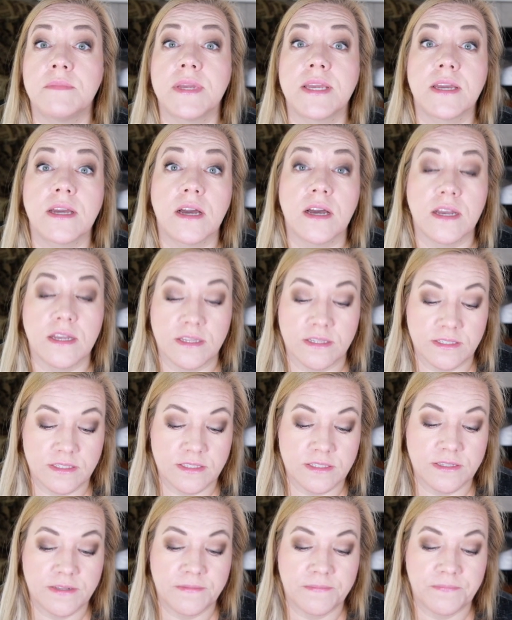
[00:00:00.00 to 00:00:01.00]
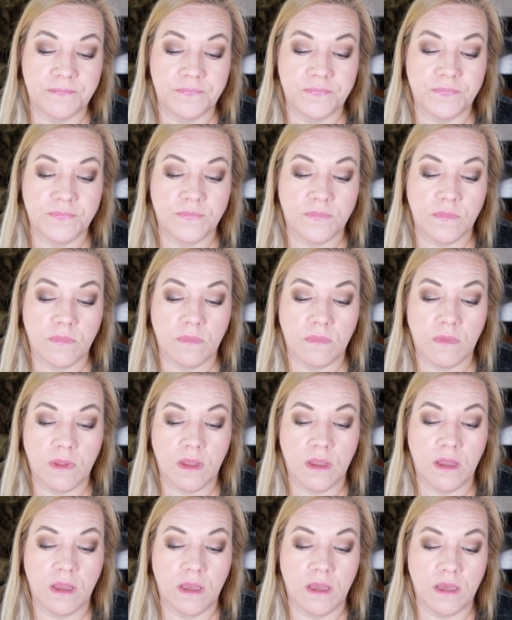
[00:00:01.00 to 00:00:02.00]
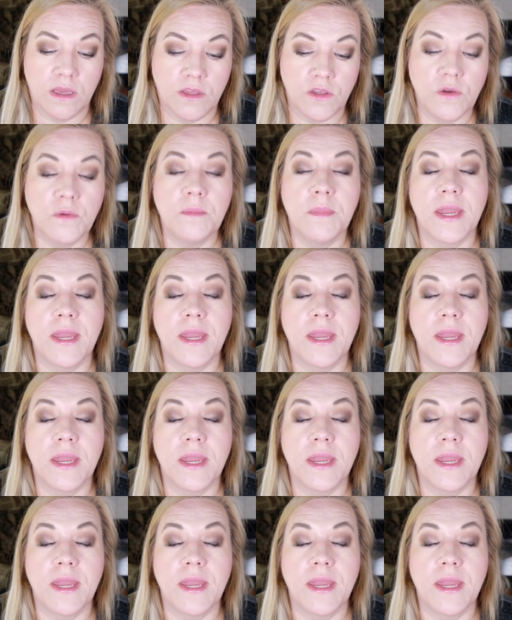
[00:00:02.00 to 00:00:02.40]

because you